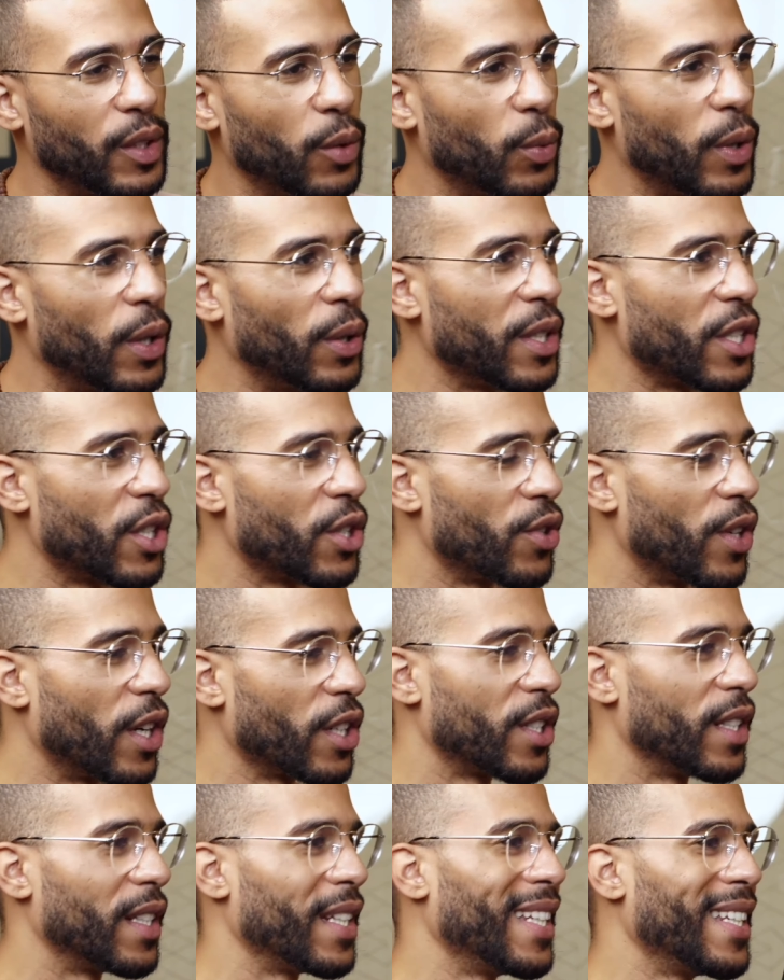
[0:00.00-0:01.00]
the world is
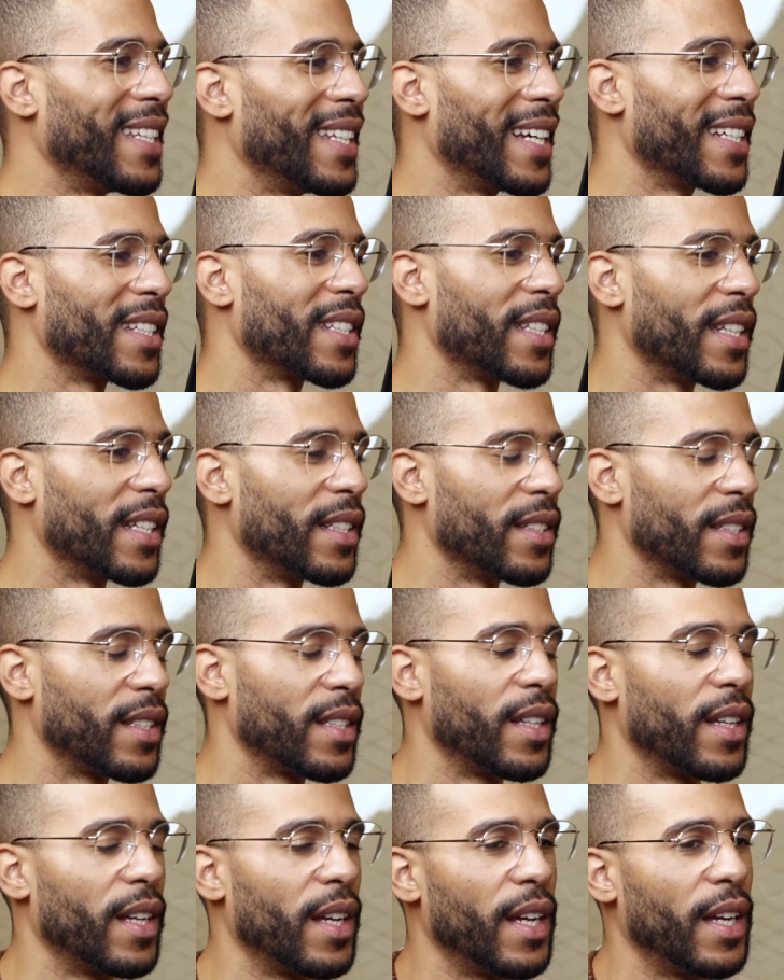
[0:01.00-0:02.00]
structured in that
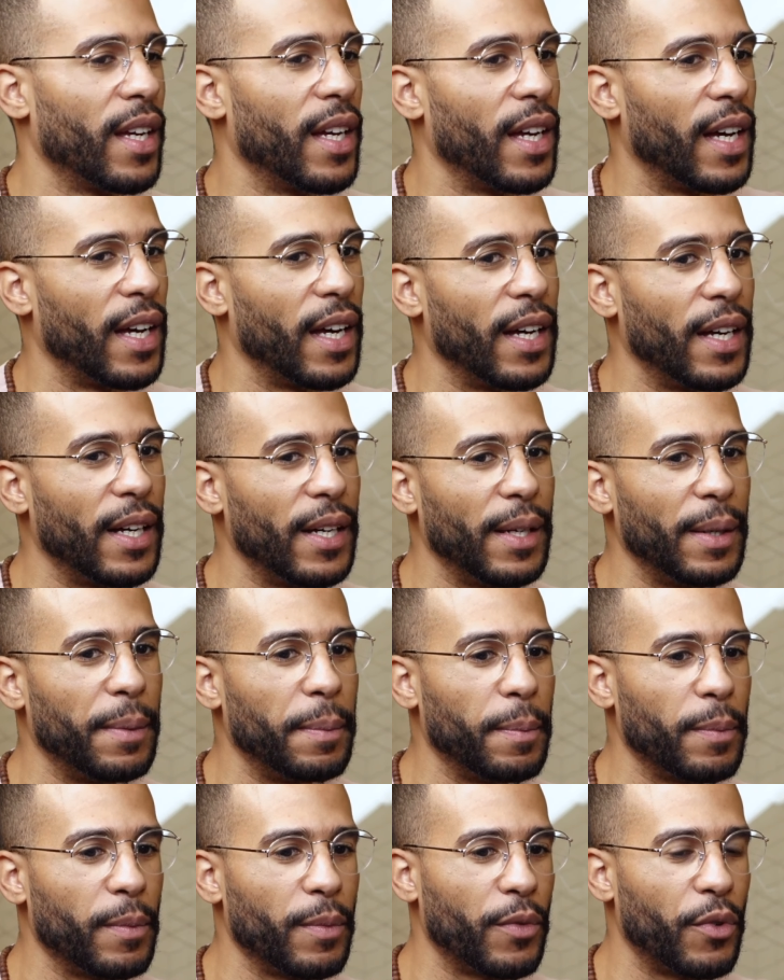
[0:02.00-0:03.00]
sense,
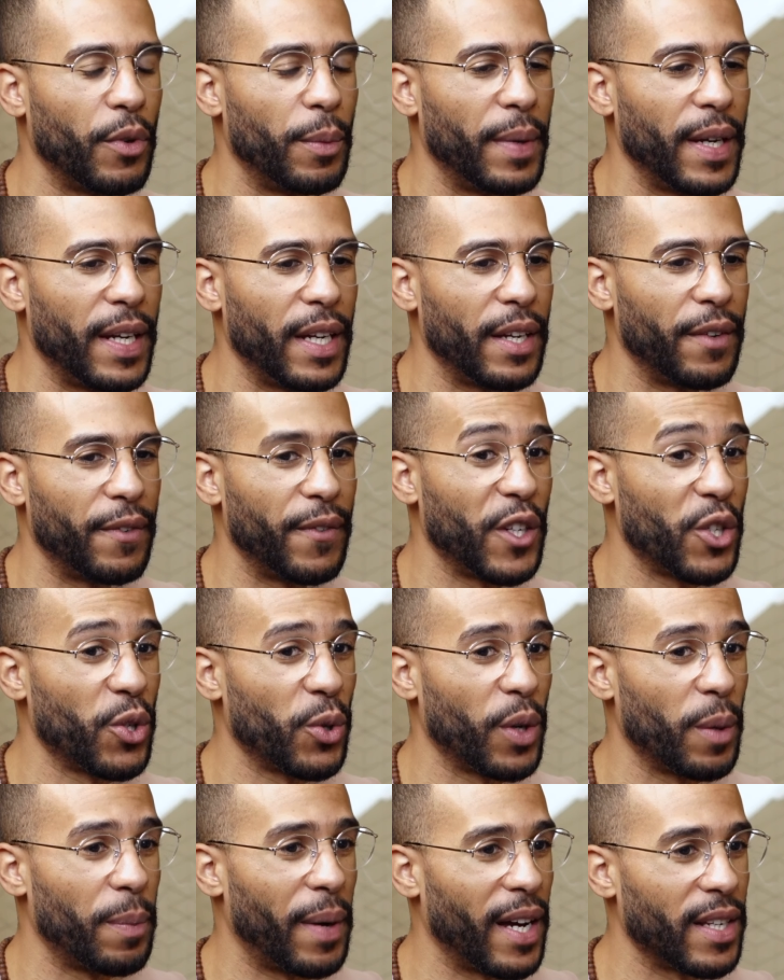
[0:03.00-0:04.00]
um, from a
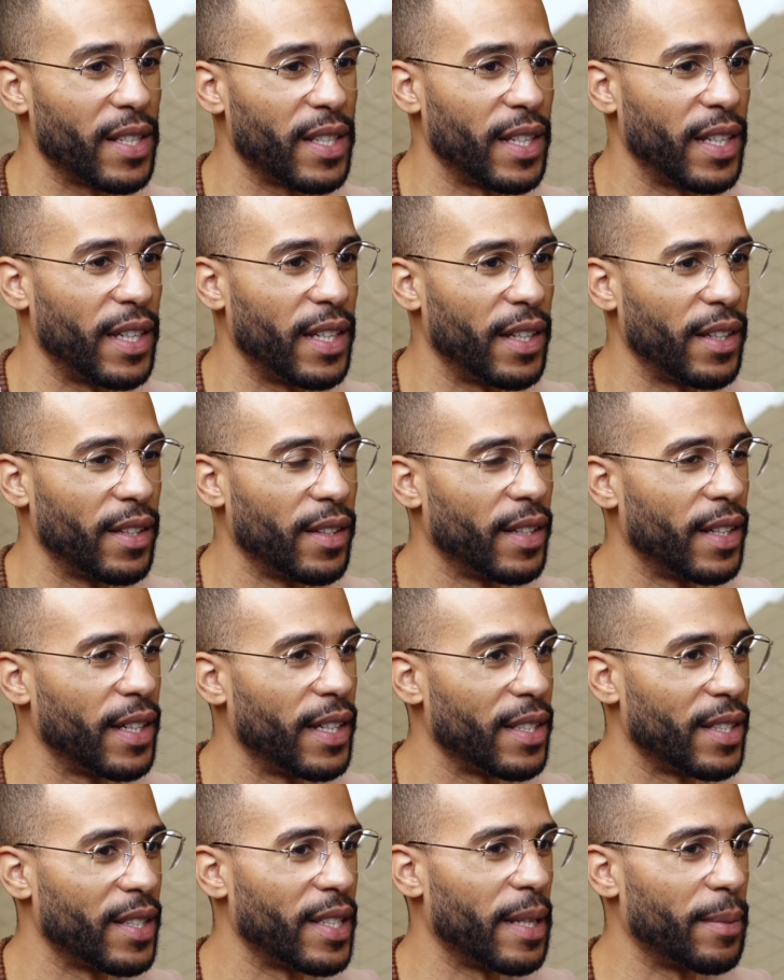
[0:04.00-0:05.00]
official capacity,
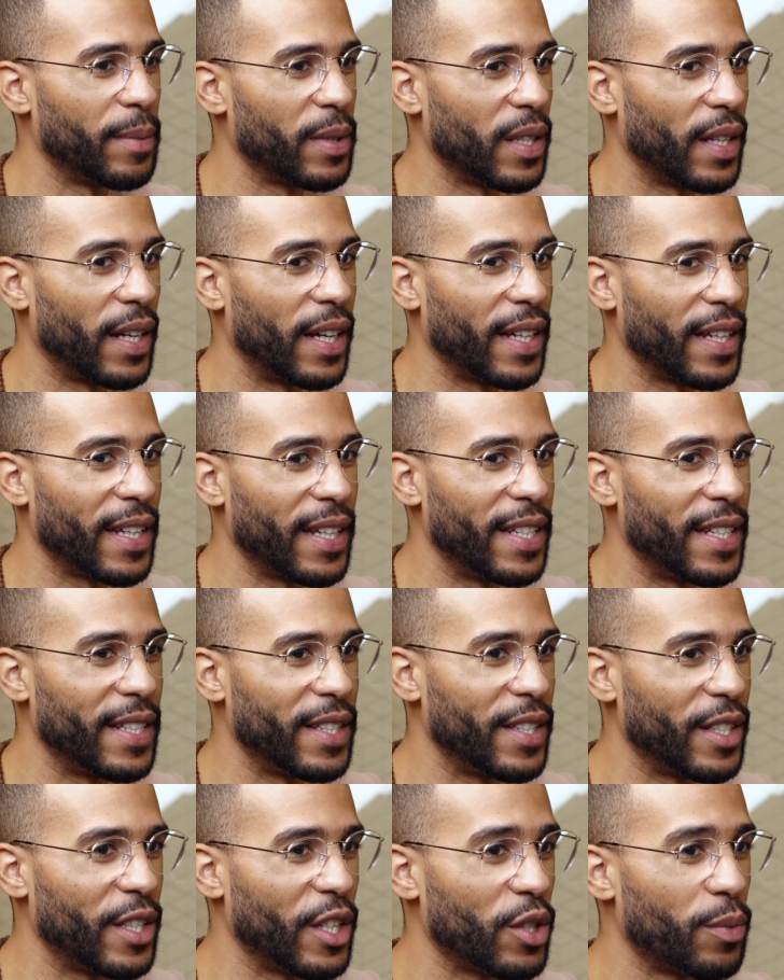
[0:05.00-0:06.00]
it seems like
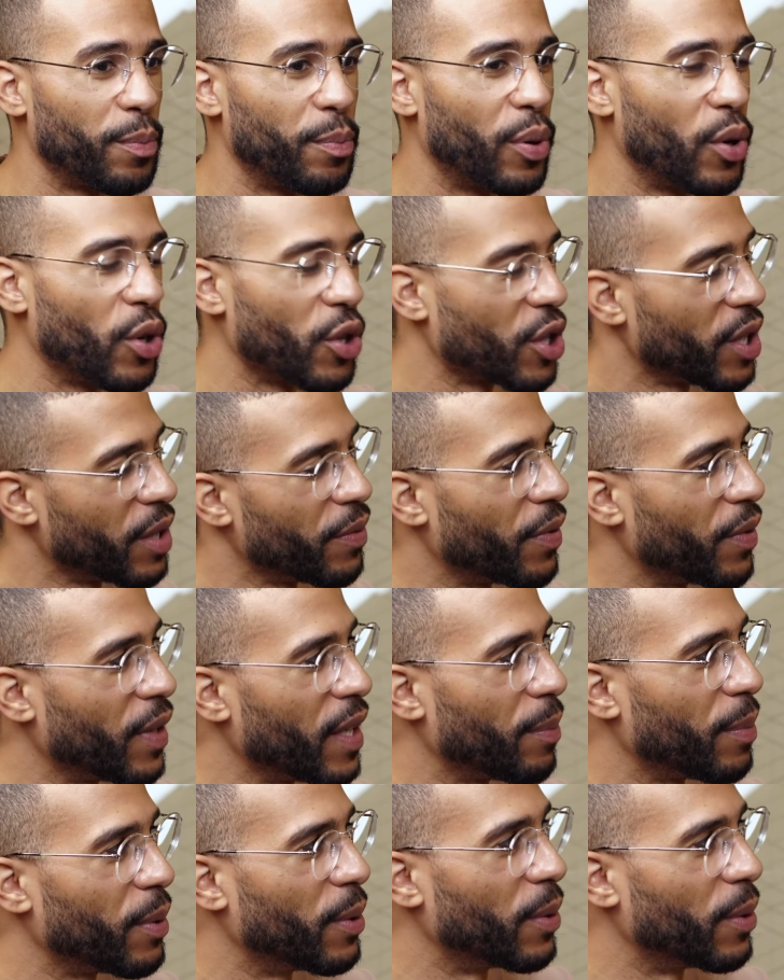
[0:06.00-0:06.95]
is just pushing fear